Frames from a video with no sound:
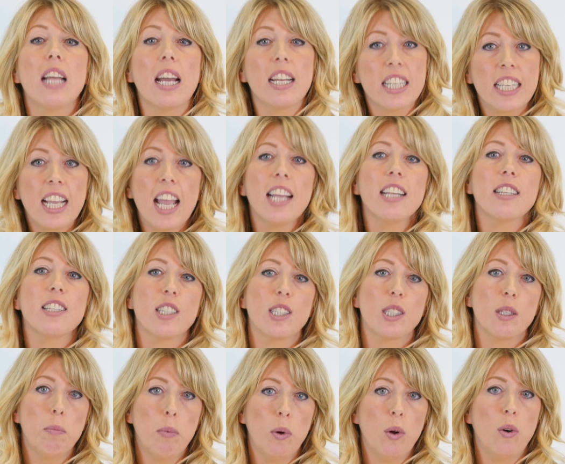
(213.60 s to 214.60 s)
dedicated
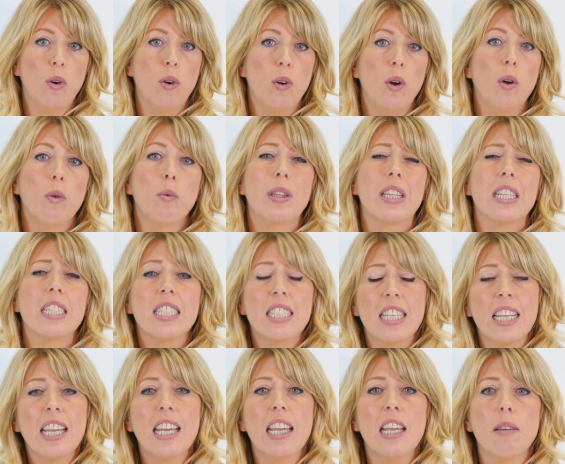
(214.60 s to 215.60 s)
support with a
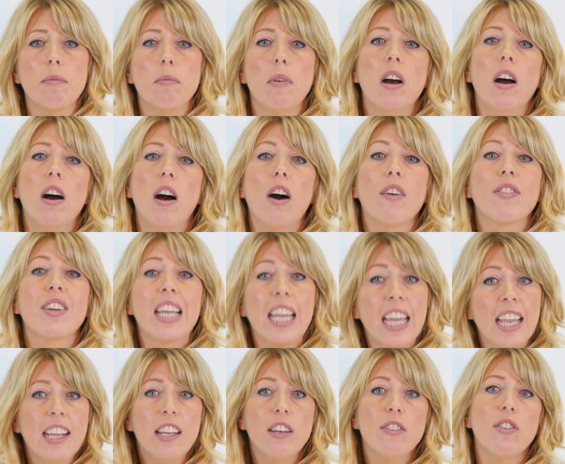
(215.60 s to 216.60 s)
team of
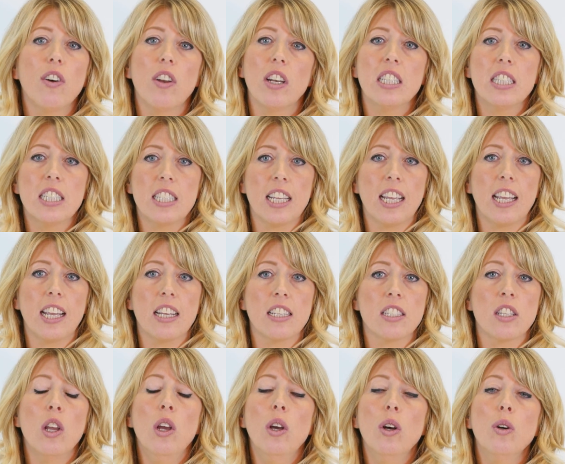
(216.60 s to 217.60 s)
keen
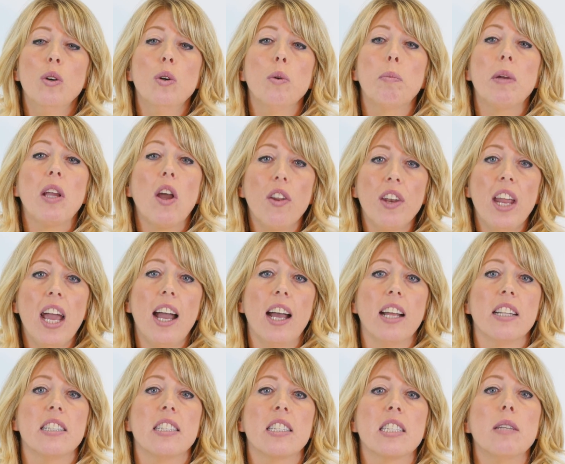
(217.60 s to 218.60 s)
volunteers who'll be on
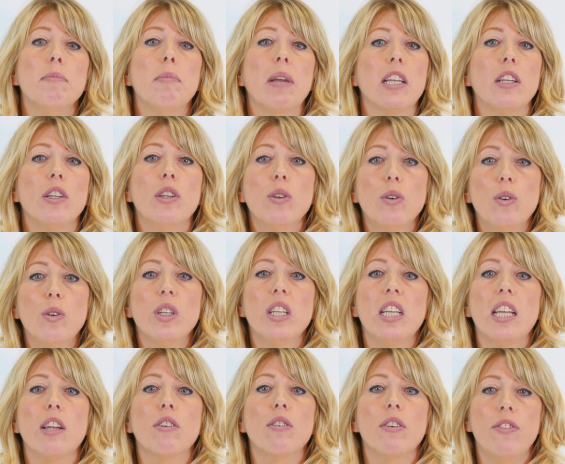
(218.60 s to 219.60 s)
hand to make your
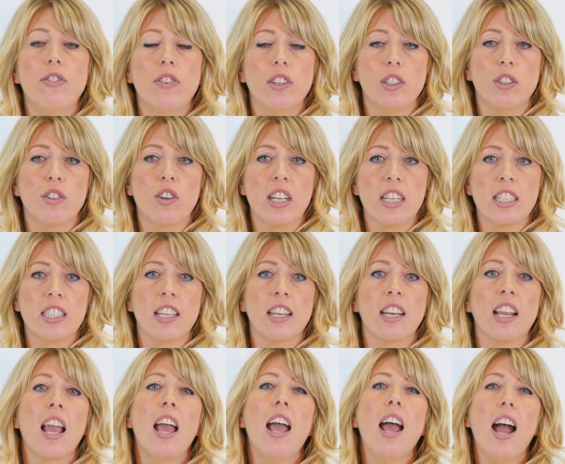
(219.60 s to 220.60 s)
year of
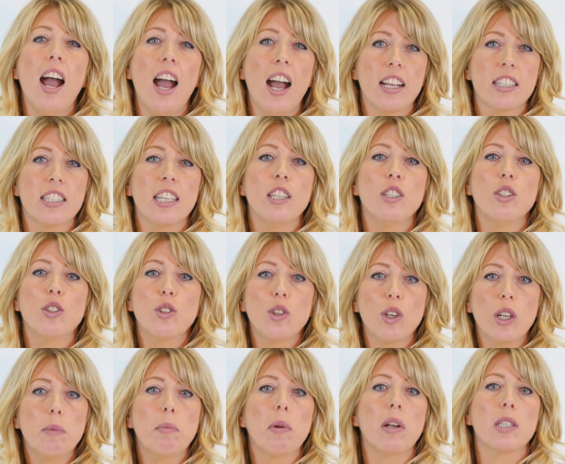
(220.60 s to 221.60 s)
fundraising as
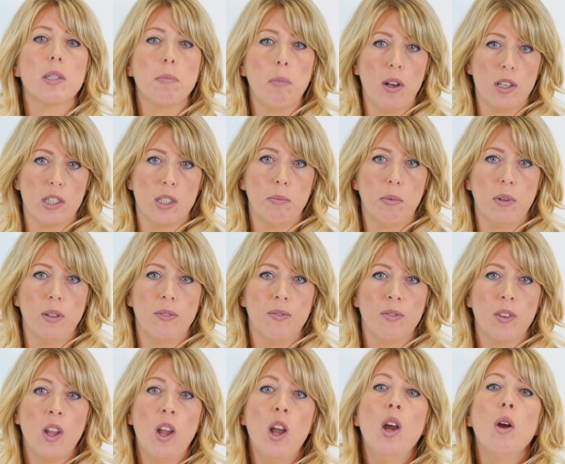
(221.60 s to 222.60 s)
enjoyable as possible.
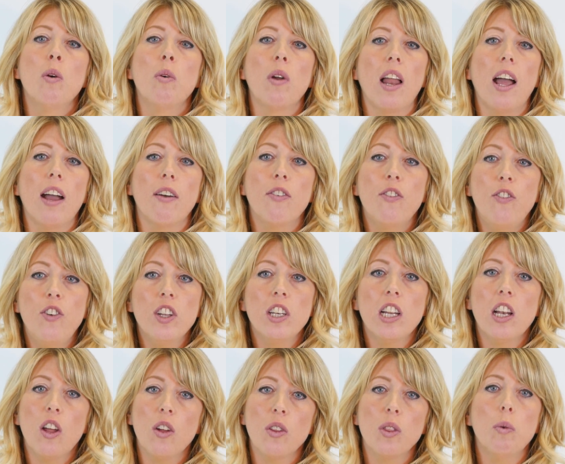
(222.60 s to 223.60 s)
We'll have fun
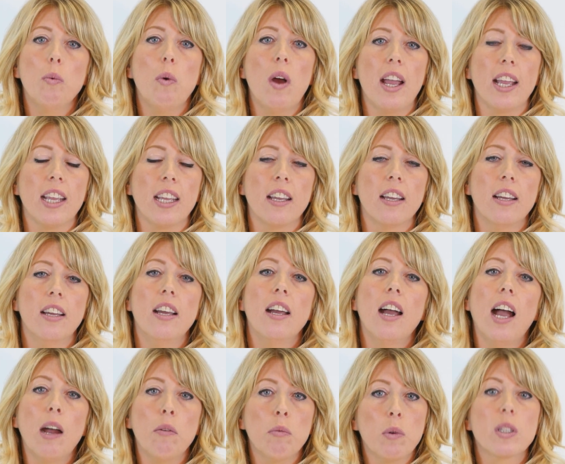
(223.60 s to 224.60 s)
along the way
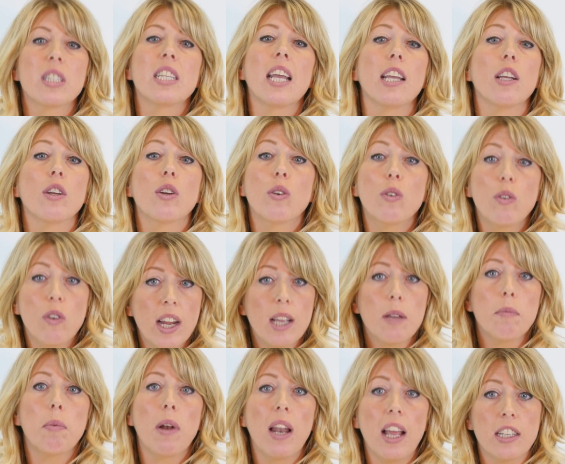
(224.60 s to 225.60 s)
and we'll take
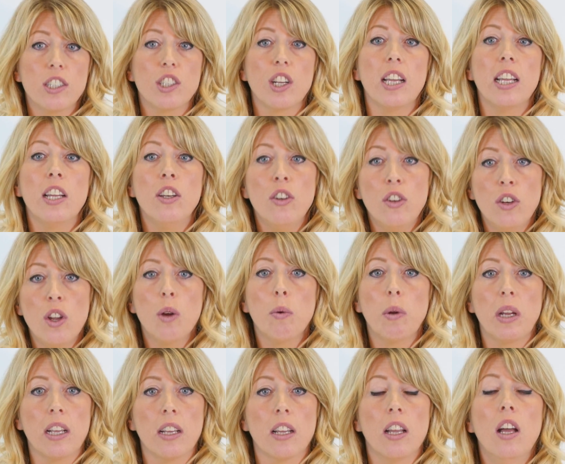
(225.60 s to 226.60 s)
great pleasure in
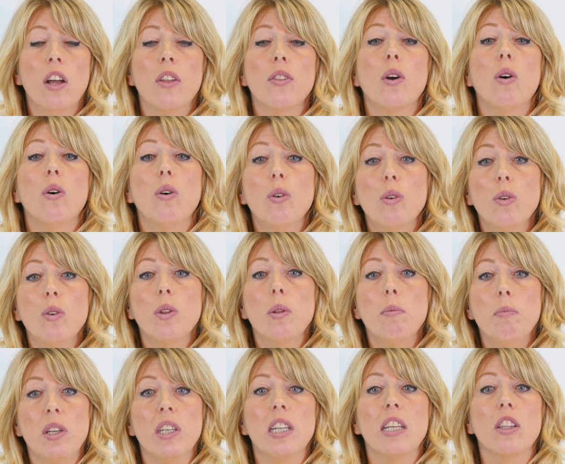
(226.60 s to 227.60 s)
knowing that all the
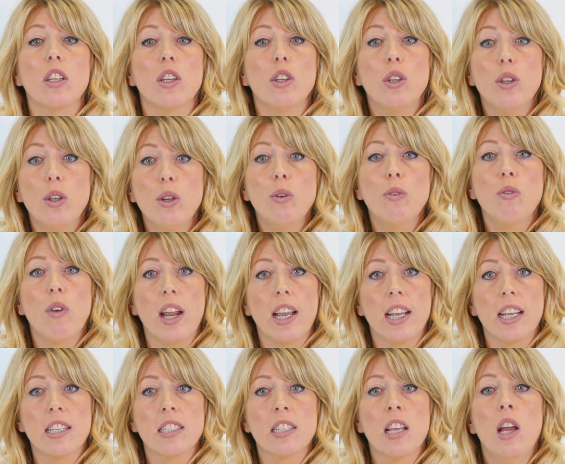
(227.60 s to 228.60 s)
money that you
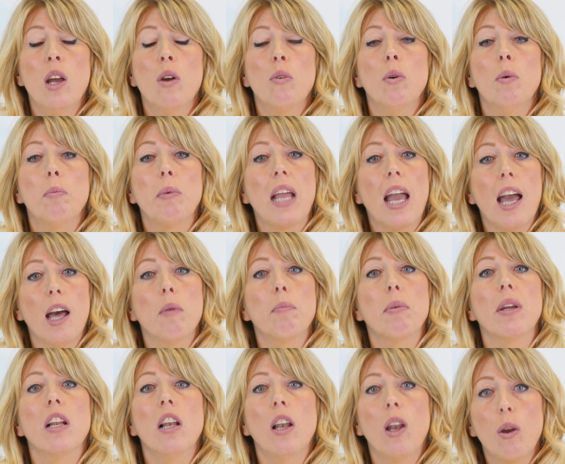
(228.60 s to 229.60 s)
raise will be
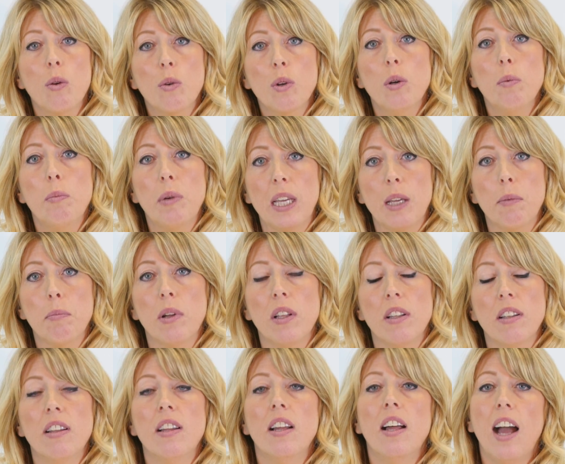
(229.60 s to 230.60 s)
helping local
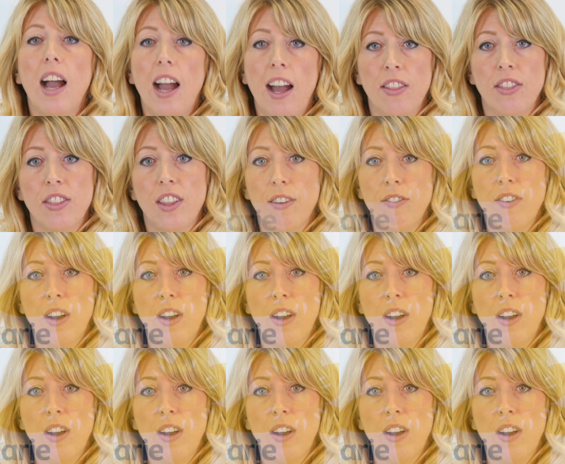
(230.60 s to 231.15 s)
people and their